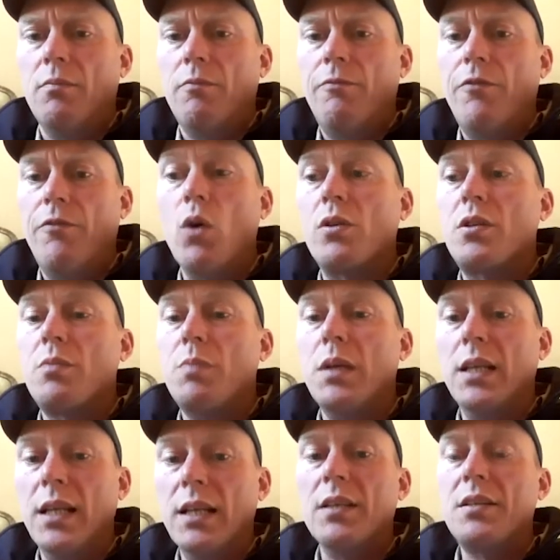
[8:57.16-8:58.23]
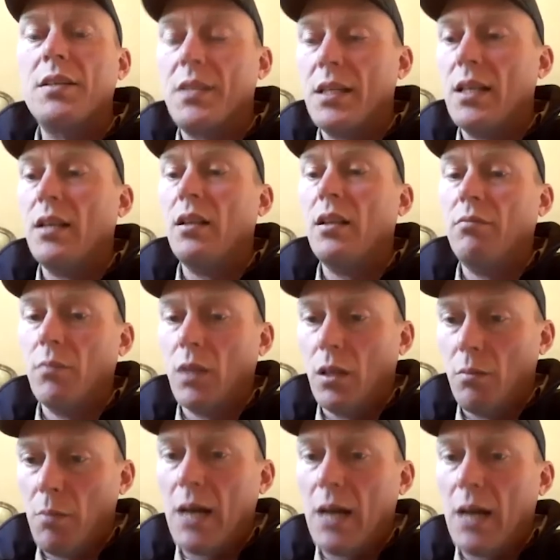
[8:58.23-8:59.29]
folks begin to see a
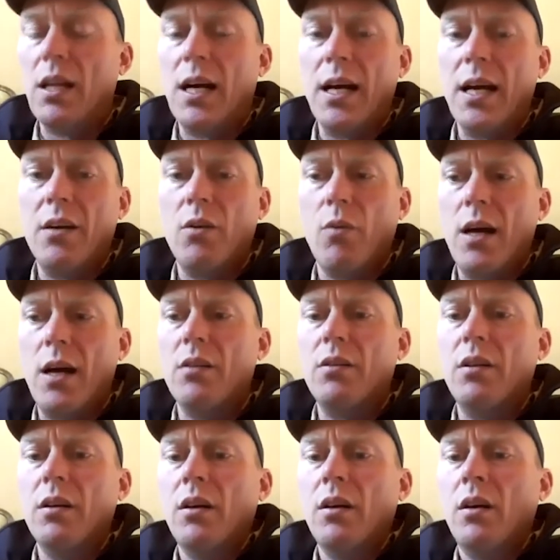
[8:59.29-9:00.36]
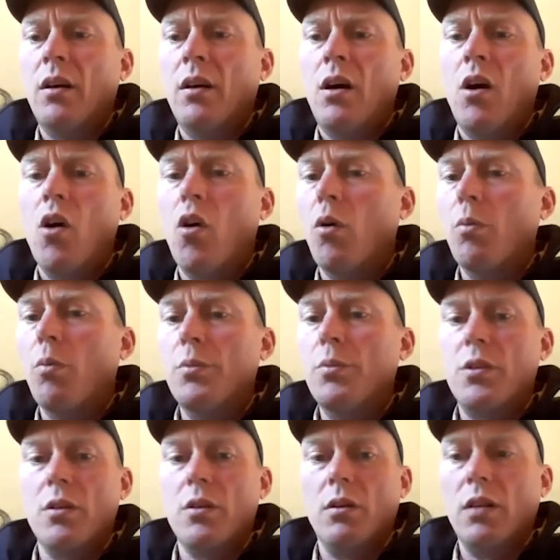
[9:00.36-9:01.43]
mountain lion around
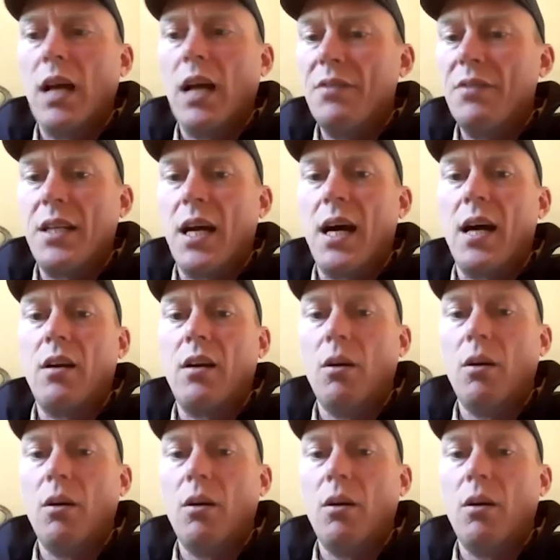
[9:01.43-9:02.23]
homes or livestock or